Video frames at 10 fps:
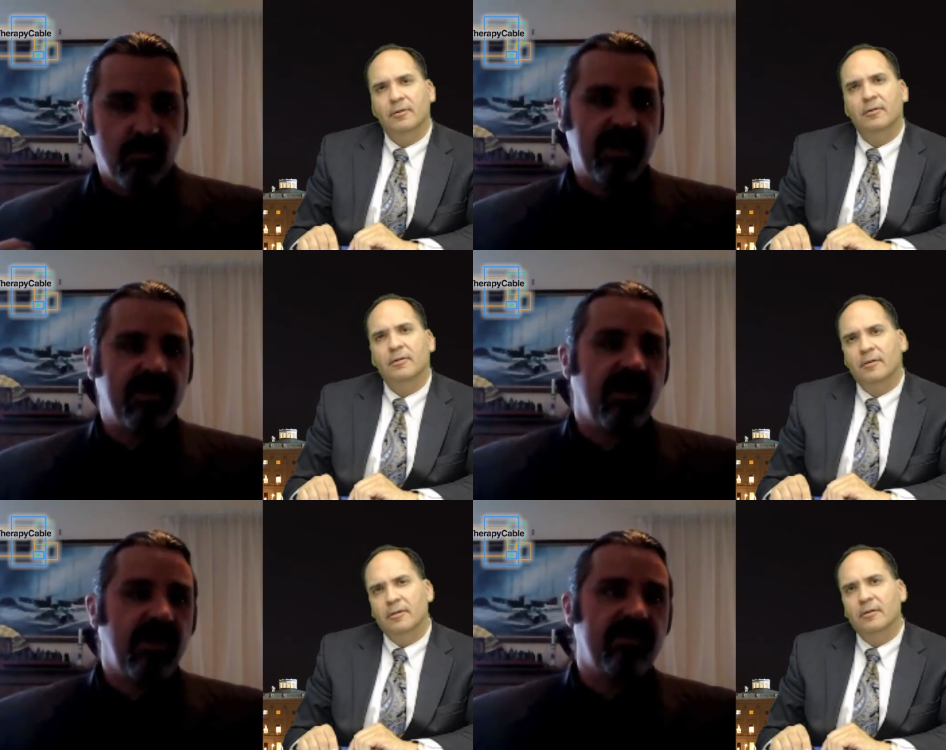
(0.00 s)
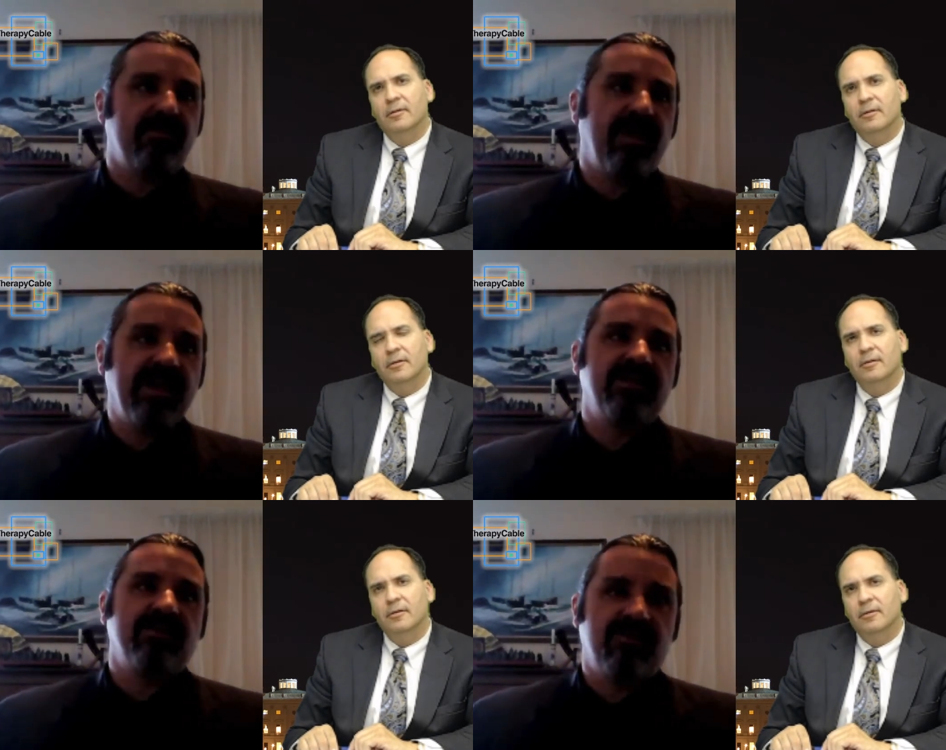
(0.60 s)
Speaker 1: one of the
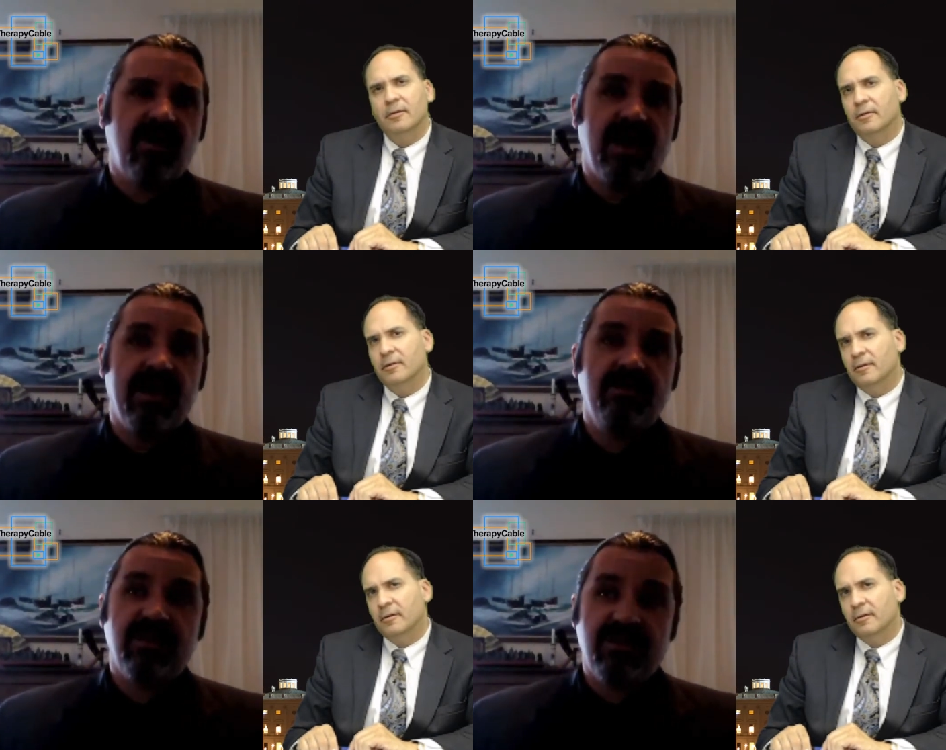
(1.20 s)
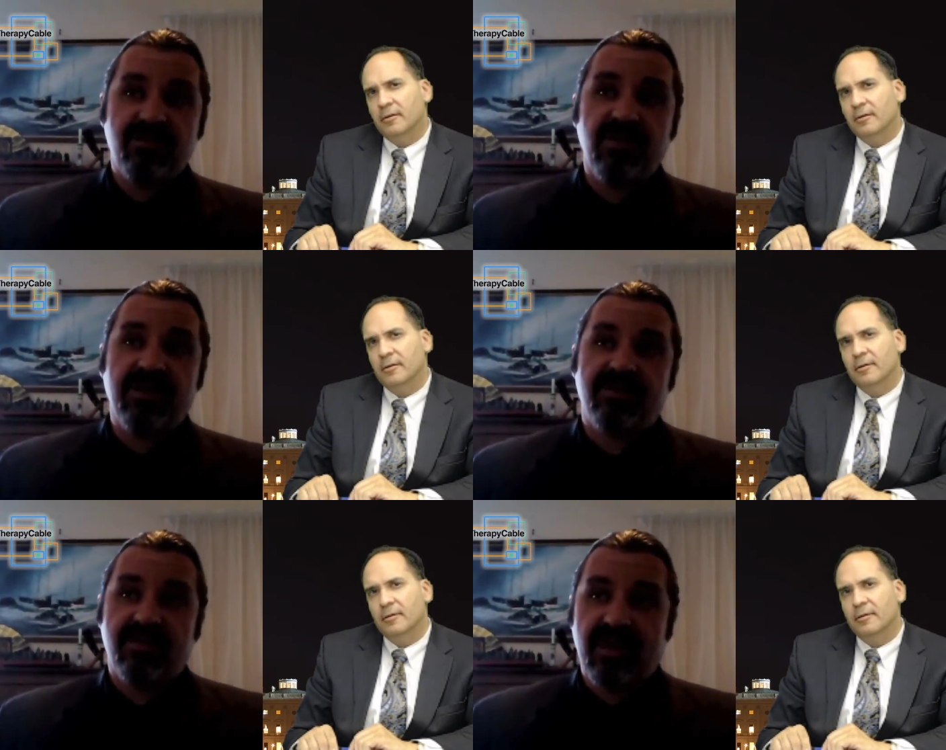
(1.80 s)
major drives, and it certainly
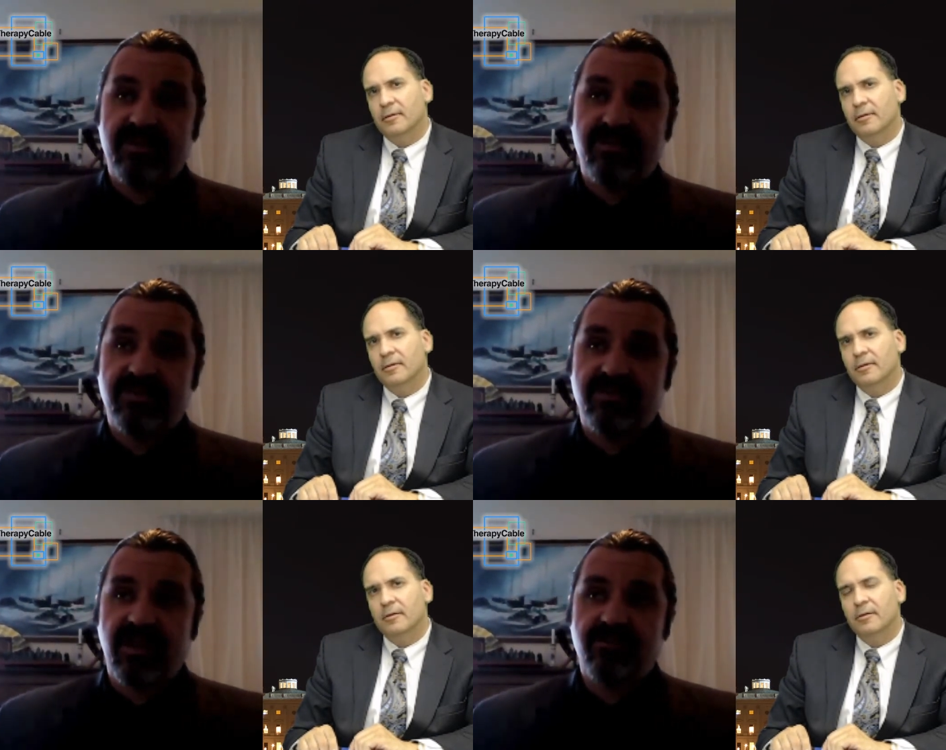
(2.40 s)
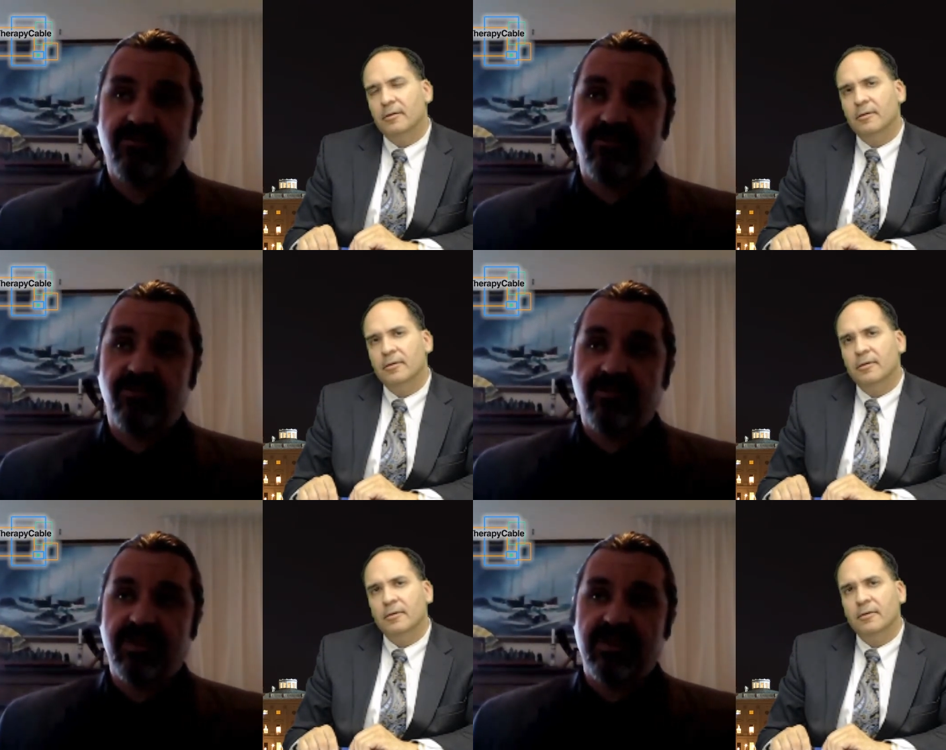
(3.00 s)
is the case in
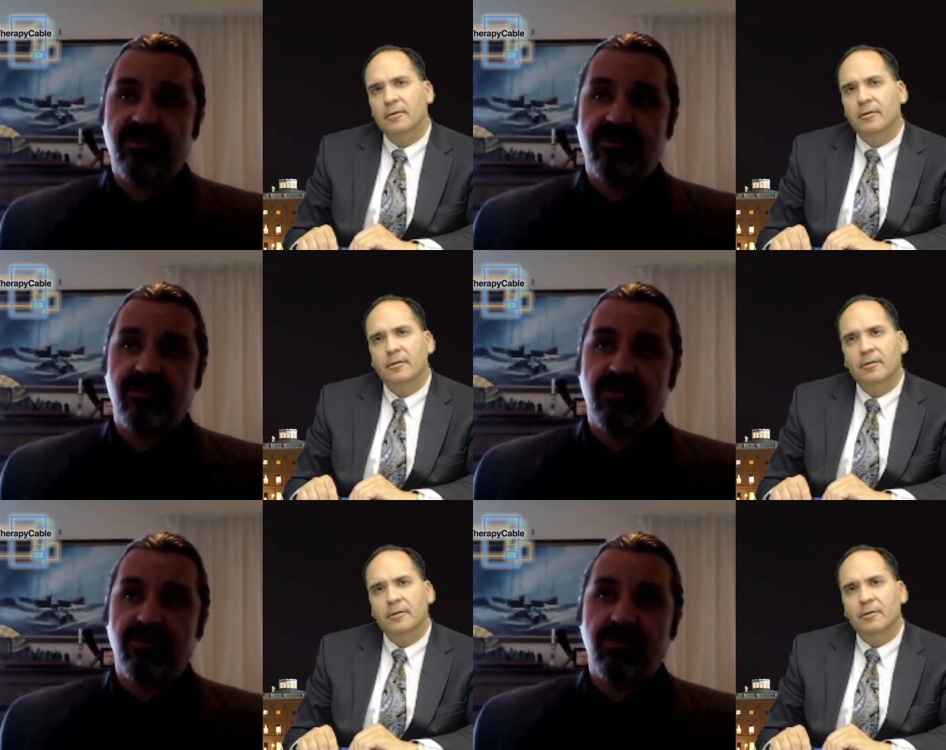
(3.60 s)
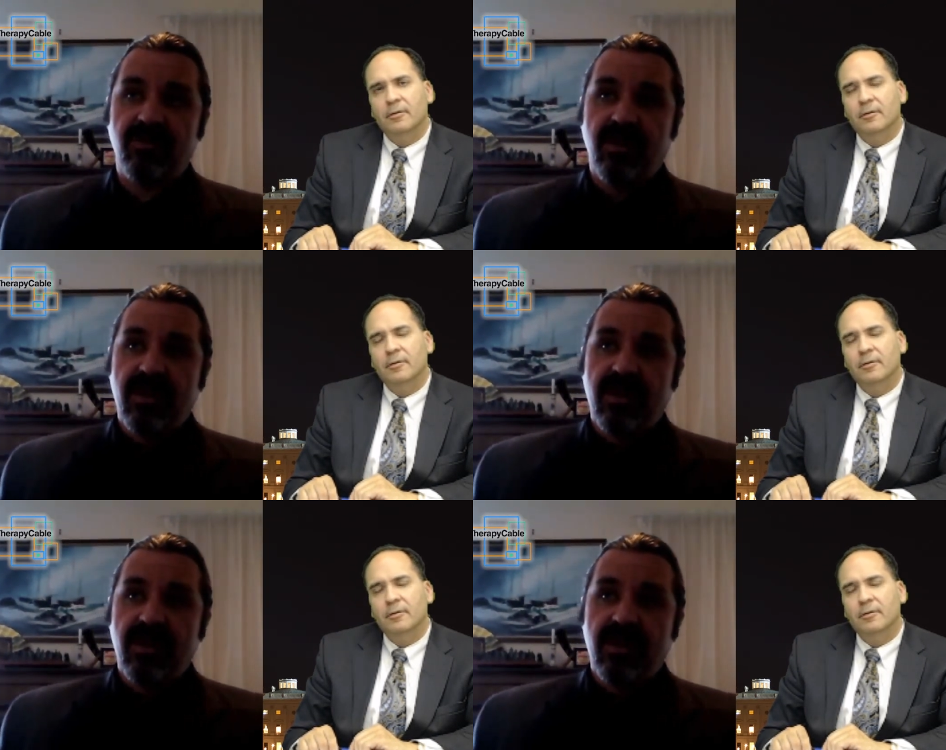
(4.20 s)
Asatru, is to